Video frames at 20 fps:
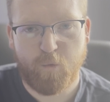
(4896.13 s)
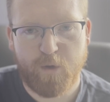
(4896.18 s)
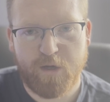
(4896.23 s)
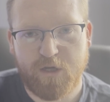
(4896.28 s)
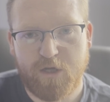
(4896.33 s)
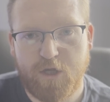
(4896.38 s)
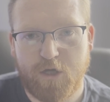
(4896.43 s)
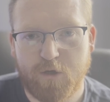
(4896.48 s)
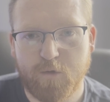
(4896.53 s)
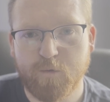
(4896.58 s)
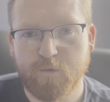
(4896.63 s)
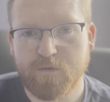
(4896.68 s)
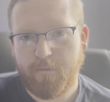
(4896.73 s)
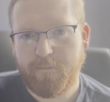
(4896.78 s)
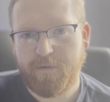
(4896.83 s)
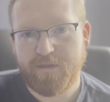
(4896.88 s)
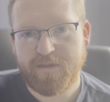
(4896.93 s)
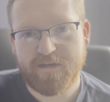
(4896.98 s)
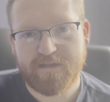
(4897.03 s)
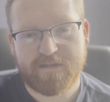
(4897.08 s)
Windows.
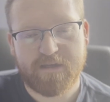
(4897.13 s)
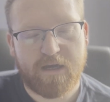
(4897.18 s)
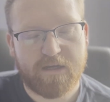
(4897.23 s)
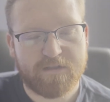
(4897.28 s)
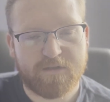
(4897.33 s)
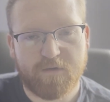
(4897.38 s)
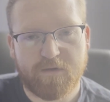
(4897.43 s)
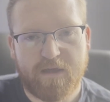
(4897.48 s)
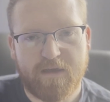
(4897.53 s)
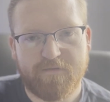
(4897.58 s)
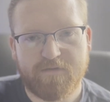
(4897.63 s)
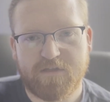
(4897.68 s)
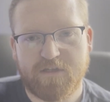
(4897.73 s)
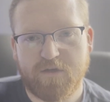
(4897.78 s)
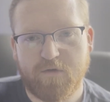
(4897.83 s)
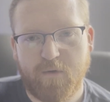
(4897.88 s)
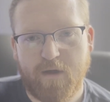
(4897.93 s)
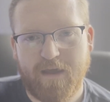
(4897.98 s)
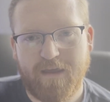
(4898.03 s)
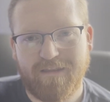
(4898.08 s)
But this also gives
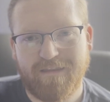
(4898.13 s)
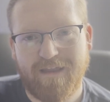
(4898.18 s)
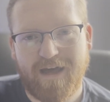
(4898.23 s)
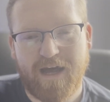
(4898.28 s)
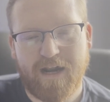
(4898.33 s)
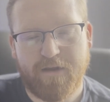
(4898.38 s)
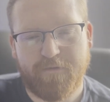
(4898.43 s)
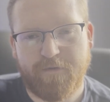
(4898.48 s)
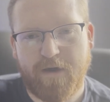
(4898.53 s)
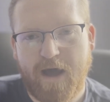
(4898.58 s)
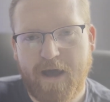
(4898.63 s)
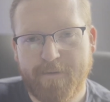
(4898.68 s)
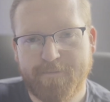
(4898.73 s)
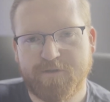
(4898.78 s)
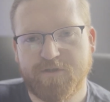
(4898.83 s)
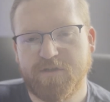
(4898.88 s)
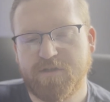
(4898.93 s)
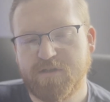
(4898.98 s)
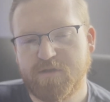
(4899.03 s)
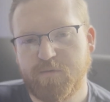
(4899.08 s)
you a lot of
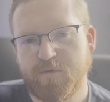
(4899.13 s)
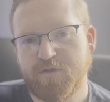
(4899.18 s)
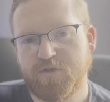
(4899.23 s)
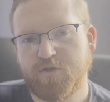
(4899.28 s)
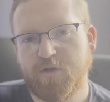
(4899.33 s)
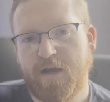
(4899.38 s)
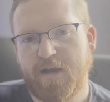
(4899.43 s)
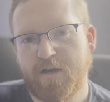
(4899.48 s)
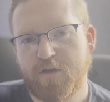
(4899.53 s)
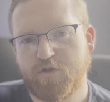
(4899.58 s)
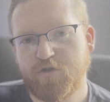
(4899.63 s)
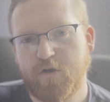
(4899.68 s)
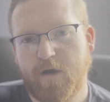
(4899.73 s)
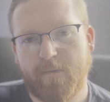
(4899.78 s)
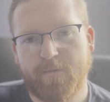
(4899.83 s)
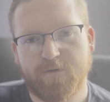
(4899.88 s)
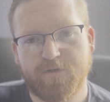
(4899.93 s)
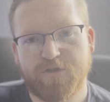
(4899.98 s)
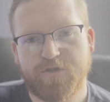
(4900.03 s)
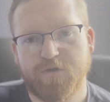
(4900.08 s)
options when trying to
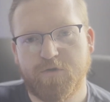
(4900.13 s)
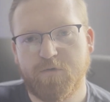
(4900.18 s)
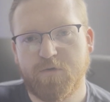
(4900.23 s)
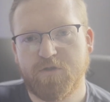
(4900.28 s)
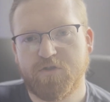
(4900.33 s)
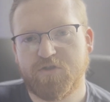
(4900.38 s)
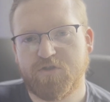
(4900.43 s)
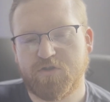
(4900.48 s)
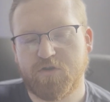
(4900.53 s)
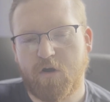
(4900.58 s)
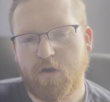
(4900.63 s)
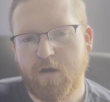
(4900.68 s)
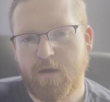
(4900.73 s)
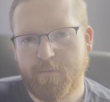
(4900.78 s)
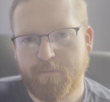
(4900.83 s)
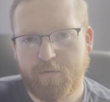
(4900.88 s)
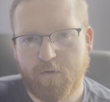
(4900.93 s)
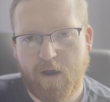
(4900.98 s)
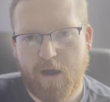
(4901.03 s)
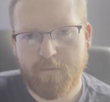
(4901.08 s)
troubleshoot
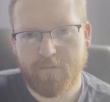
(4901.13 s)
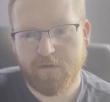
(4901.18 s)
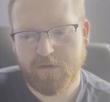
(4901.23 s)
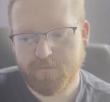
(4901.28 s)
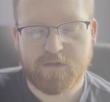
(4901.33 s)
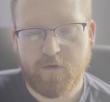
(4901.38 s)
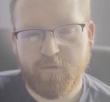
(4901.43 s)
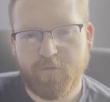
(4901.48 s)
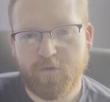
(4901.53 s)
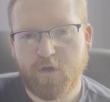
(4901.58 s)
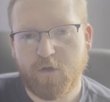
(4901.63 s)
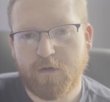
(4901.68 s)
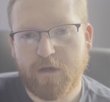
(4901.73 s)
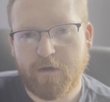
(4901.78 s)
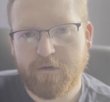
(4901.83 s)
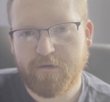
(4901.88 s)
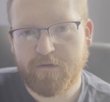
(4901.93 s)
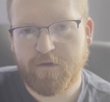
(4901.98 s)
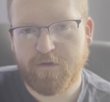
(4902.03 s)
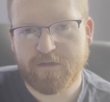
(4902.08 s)
startup problems. So if you go
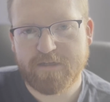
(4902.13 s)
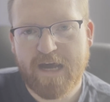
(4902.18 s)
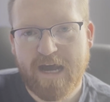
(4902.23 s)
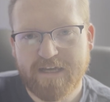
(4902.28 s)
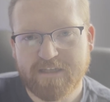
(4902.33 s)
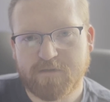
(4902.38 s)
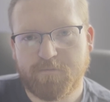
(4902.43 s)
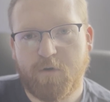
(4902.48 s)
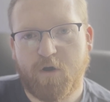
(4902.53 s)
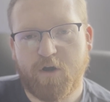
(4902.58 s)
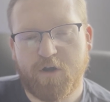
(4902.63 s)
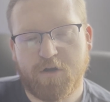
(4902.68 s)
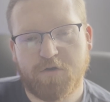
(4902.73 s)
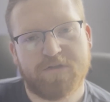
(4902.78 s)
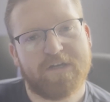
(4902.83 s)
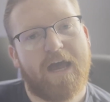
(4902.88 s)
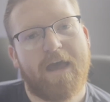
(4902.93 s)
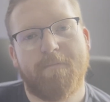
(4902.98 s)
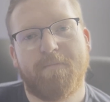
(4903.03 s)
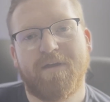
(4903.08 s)
down to your taskbar and you
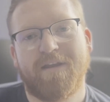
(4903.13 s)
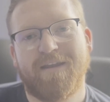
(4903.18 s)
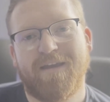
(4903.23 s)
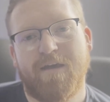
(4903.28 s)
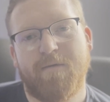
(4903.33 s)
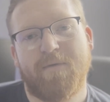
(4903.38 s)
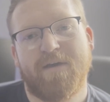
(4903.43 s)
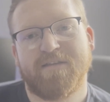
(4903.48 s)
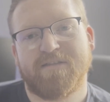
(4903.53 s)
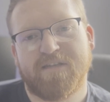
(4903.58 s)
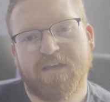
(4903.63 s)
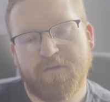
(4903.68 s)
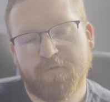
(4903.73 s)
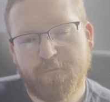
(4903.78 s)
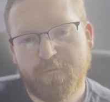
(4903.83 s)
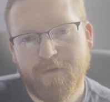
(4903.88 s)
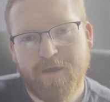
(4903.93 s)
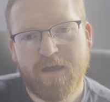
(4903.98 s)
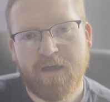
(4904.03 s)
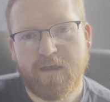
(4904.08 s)
type in
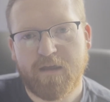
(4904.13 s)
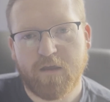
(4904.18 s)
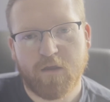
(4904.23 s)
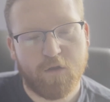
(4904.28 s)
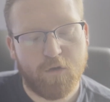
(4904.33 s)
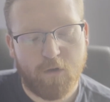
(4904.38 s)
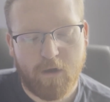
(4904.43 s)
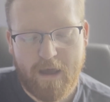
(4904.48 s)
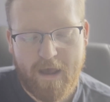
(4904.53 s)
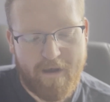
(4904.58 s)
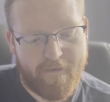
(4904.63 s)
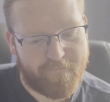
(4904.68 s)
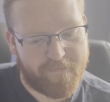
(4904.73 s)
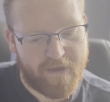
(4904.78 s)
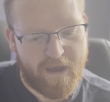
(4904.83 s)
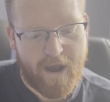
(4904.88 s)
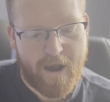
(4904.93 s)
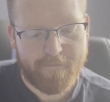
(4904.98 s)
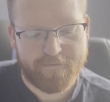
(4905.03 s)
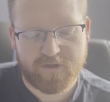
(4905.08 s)
msconfig, you'll have
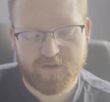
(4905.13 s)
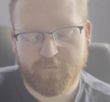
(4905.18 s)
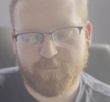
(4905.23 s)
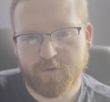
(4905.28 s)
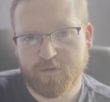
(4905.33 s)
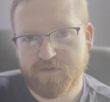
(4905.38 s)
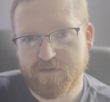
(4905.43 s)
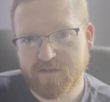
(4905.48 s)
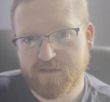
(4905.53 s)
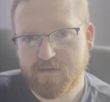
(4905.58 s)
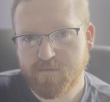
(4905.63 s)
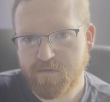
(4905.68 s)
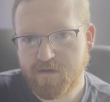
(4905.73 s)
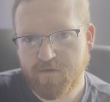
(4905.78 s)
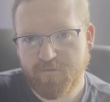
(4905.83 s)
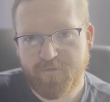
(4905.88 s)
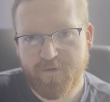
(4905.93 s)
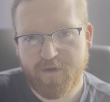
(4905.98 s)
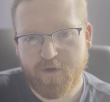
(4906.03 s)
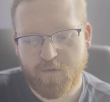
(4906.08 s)
the option for system
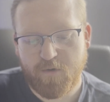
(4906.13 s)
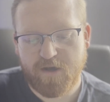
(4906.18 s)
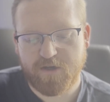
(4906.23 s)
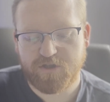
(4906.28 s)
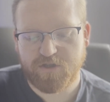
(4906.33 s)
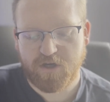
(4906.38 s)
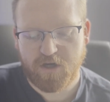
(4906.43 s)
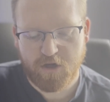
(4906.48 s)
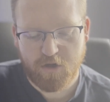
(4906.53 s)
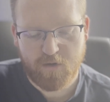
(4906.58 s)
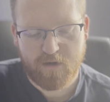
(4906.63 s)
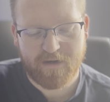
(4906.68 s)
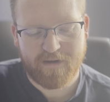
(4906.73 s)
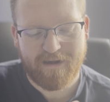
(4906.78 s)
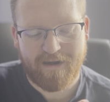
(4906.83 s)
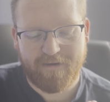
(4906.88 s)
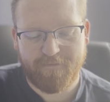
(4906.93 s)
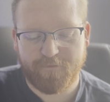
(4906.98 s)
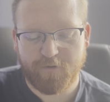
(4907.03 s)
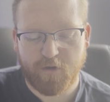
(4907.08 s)
configuration, and you can
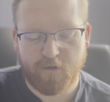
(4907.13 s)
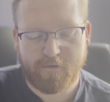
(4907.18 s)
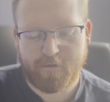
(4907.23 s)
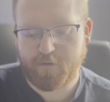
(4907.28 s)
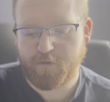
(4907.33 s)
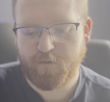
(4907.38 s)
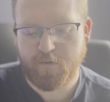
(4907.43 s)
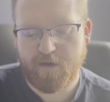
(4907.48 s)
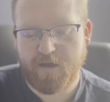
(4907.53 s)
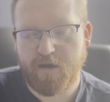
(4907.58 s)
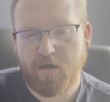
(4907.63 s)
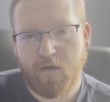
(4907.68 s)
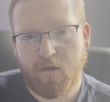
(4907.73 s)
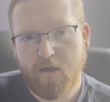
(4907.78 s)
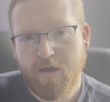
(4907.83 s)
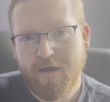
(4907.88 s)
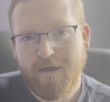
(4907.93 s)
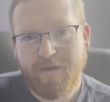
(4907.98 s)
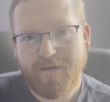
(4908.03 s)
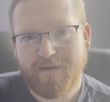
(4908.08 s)
kind of look through here
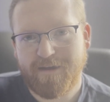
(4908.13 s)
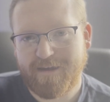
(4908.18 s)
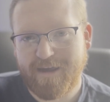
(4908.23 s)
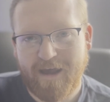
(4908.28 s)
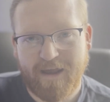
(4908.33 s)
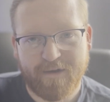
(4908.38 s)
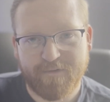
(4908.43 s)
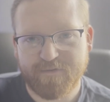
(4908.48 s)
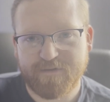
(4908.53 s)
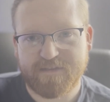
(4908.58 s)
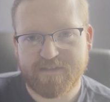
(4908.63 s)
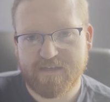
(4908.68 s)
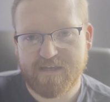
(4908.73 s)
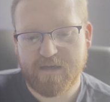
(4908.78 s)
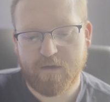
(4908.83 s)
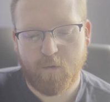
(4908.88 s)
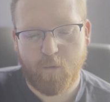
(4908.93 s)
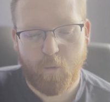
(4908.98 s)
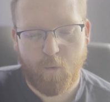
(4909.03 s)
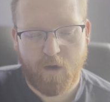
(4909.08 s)
to kind of
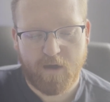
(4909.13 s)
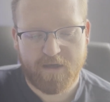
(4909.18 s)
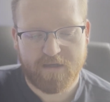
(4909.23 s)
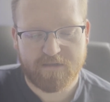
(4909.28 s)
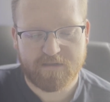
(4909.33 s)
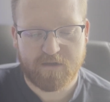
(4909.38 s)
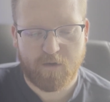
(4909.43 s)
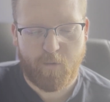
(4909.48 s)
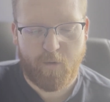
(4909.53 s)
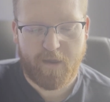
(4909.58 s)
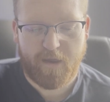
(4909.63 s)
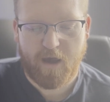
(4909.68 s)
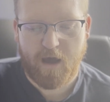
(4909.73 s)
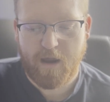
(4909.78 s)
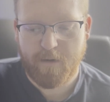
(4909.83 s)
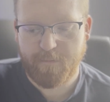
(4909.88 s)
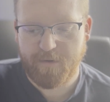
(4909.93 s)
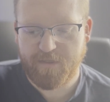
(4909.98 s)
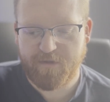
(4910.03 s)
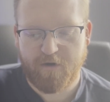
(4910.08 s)
see what is going
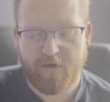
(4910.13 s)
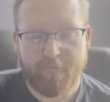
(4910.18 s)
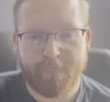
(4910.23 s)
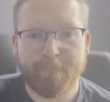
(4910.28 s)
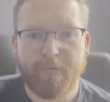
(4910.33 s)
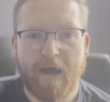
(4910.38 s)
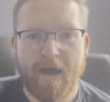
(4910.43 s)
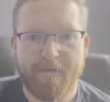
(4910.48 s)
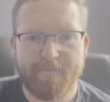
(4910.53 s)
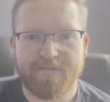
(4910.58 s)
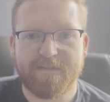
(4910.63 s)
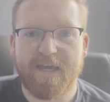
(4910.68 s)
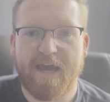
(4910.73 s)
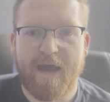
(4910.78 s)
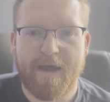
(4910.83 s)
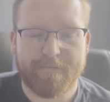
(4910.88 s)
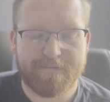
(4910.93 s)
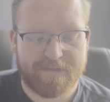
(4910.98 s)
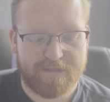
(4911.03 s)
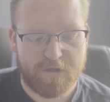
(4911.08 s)
on. But there are 5
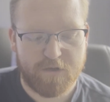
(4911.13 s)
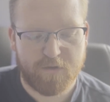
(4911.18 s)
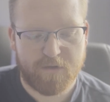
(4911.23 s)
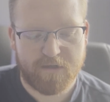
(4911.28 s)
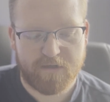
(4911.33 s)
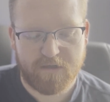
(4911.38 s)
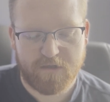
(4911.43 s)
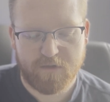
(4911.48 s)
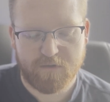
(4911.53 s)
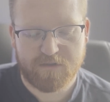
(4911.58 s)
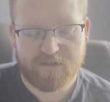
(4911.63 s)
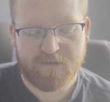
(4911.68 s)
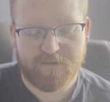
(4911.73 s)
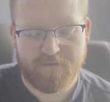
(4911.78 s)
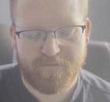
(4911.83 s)
tabs that you can use to